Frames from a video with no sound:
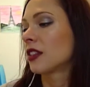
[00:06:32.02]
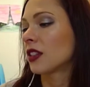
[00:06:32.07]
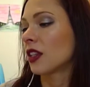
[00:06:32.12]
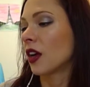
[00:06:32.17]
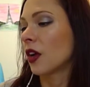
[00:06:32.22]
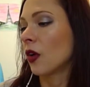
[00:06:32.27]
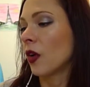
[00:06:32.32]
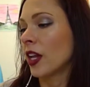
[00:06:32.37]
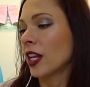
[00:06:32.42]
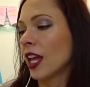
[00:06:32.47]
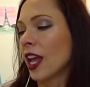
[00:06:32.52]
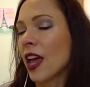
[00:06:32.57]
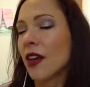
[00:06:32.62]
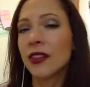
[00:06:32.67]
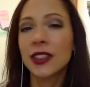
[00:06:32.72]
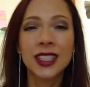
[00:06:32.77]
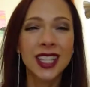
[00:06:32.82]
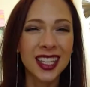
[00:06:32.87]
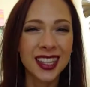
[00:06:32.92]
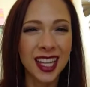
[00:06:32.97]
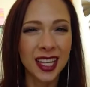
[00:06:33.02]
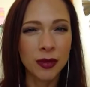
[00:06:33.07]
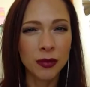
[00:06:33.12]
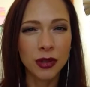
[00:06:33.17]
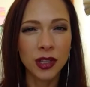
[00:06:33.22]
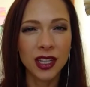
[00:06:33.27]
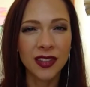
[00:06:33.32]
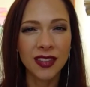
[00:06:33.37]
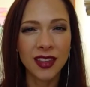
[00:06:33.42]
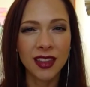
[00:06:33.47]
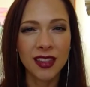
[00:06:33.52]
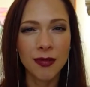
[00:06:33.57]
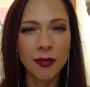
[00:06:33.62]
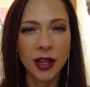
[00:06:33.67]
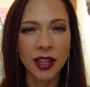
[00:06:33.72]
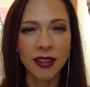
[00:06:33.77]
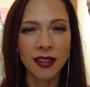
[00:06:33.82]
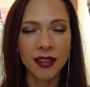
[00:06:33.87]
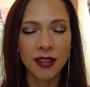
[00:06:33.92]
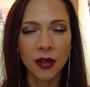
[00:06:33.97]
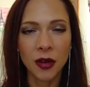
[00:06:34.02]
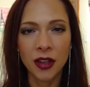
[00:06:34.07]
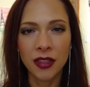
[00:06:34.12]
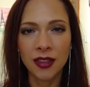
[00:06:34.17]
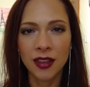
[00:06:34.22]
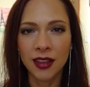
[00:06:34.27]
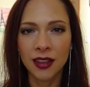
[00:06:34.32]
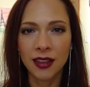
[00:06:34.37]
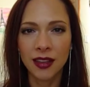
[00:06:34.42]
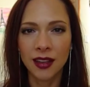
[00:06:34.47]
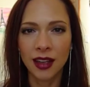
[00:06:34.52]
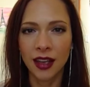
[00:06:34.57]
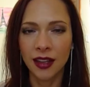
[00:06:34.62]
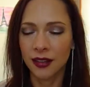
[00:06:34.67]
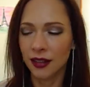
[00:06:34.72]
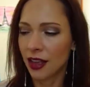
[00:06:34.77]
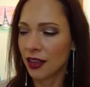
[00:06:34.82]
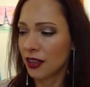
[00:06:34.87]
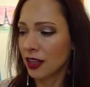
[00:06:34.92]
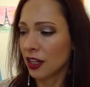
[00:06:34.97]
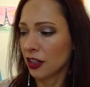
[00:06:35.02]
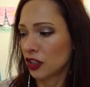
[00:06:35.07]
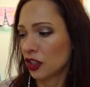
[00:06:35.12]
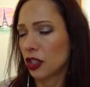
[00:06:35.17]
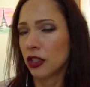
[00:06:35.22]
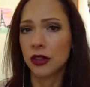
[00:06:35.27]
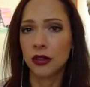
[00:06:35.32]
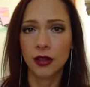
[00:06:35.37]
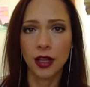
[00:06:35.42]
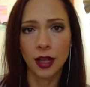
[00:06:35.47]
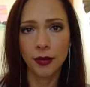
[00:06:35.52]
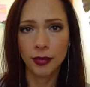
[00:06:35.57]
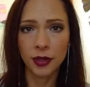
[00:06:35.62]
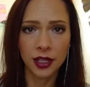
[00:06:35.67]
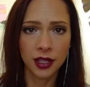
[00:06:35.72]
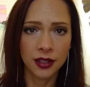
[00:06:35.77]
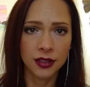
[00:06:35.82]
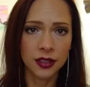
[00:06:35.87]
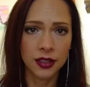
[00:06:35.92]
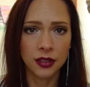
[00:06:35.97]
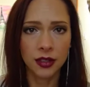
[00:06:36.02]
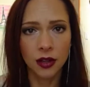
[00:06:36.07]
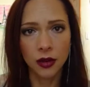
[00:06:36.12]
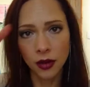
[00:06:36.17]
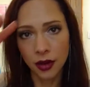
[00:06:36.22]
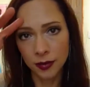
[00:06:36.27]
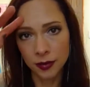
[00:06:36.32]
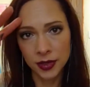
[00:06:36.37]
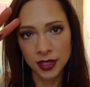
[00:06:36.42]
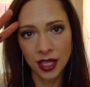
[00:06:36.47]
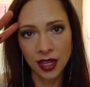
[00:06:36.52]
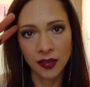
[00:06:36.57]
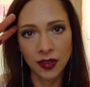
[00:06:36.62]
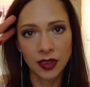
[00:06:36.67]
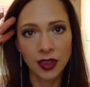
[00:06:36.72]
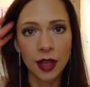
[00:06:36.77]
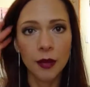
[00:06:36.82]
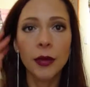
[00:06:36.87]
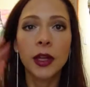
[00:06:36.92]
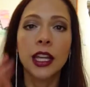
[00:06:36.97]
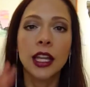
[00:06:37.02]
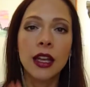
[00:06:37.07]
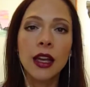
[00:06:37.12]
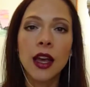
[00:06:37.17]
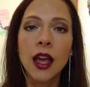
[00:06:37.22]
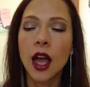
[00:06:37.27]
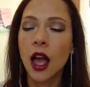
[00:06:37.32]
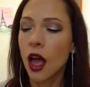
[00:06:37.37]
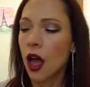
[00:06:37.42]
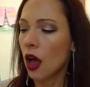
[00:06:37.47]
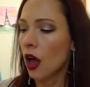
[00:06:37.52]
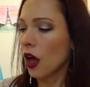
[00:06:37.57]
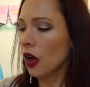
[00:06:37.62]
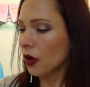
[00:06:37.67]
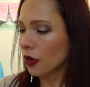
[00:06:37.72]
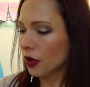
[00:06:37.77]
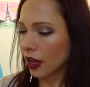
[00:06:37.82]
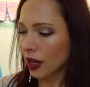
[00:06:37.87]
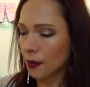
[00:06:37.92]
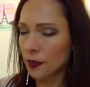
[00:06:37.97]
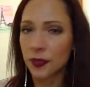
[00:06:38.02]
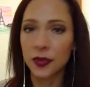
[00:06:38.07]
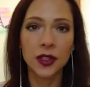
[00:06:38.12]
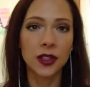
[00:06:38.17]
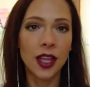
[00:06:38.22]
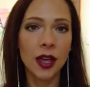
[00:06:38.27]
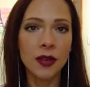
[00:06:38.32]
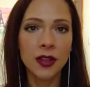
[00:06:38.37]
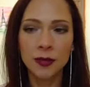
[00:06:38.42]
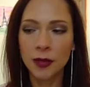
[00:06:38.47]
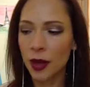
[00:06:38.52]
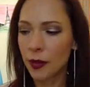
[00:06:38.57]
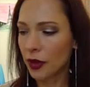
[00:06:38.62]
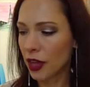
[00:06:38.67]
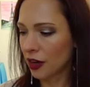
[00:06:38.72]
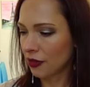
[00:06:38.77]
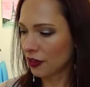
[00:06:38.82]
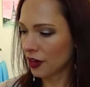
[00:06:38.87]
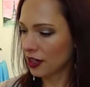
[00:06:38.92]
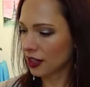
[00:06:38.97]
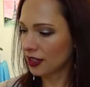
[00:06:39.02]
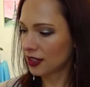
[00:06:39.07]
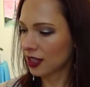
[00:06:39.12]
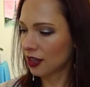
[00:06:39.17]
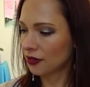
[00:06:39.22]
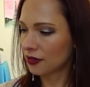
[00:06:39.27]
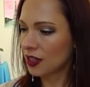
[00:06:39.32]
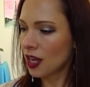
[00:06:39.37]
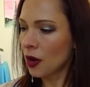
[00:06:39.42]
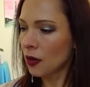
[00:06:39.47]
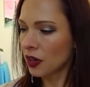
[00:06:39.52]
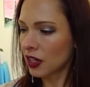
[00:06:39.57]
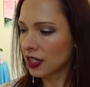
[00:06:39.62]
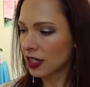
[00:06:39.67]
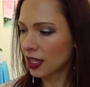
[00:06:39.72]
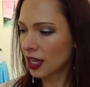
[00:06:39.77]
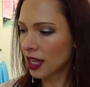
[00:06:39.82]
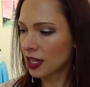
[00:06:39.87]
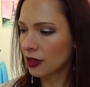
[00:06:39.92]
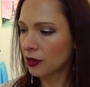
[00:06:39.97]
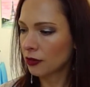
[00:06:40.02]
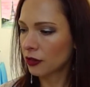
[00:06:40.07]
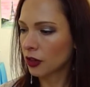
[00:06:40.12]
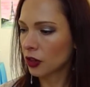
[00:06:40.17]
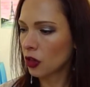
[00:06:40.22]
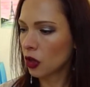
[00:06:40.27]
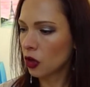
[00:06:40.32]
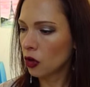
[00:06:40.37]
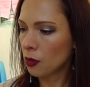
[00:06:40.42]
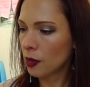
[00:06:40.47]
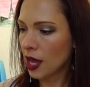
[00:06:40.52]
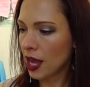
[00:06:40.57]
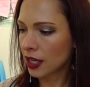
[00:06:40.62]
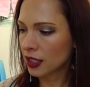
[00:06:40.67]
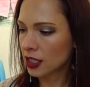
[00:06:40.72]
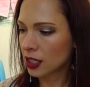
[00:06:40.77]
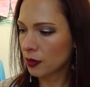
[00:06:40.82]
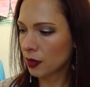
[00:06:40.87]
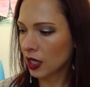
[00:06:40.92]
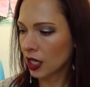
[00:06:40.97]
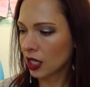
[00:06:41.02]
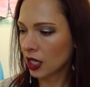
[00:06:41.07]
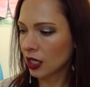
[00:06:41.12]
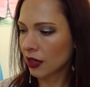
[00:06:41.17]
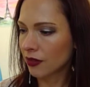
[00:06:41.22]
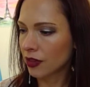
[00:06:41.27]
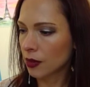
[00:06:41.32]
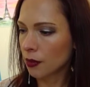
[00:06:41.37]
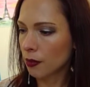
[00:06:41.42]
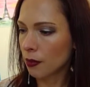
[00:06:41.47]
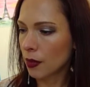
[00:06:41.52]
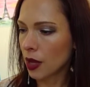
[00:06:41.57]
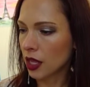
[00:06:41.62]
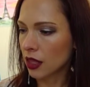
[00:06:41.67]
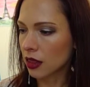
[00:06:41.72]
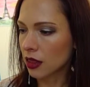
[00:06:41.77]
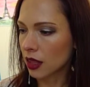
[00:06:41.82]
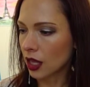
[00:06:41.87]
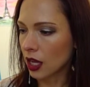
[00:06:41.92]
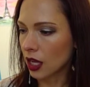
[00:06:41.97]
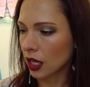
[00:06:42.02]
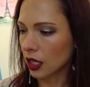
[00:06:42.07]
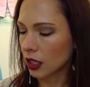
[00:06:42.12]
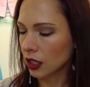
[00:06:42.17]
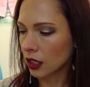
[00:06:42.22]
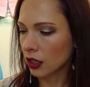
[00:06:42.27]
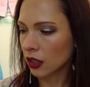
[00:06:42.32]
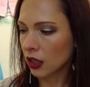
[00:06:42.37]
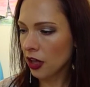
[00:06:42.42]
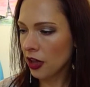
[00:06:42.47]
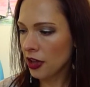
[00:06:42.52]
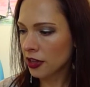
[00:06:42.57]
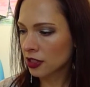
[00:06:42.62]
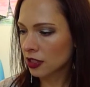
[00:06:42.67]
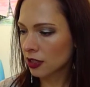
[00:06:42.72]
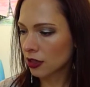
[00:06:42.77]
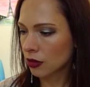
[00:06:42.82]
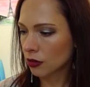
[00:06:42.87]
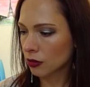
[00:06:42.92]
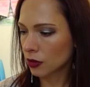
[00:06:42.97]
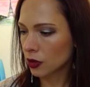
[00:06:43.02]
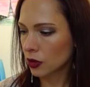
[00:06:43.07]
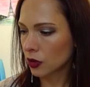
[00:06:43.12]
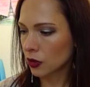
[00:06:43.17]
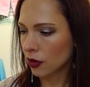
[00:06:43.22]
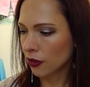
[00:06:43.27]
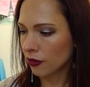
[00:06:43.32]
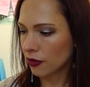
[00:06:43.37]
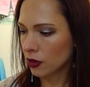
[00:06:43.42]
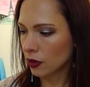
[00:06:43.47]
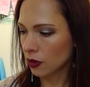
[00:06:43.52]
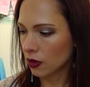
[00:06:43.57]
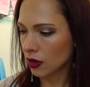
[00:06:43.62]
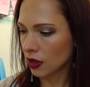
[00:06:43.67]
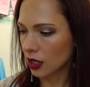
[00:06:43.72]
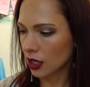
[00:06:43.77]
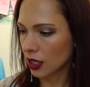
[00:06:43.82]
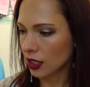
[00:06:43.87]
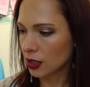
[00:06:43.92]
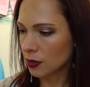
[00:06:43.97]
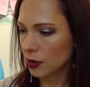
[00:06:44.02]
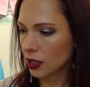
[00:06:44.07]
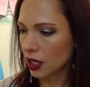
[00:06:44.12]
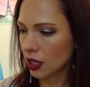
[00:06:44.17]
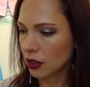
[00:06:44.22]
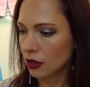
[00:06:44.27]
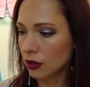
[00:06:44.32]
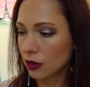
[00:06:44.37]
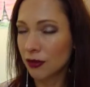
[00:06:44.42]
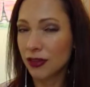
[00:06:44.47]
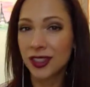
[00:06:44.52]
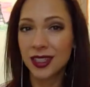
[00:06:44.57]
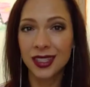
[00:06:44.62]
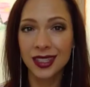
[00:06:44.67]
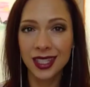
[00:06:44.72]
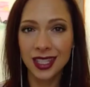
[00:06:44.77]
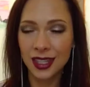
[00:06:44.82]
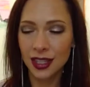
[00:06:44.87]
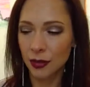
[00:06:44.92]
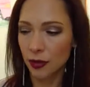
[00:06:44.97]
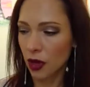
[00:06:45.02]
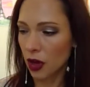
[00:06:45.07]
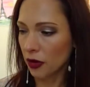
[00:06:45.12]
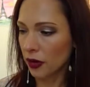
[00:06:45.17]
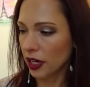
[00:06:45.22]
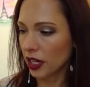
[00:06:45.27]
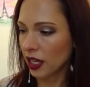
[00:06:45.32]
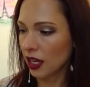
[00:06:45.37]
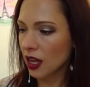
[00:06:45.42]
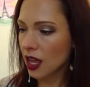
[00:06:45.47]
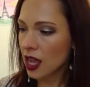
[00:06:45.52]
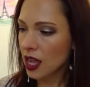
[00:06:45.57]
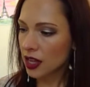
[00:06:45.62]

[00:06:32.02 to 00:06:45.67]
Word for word: So, and I haven't done that in previous months, so I think I, I think I should do that because, you know, I'm saving that money. Okay, so that was my Black Friday stuff. Now we're going to kind of go back to the beginning of the month and gloss through a few things because you've seen them already.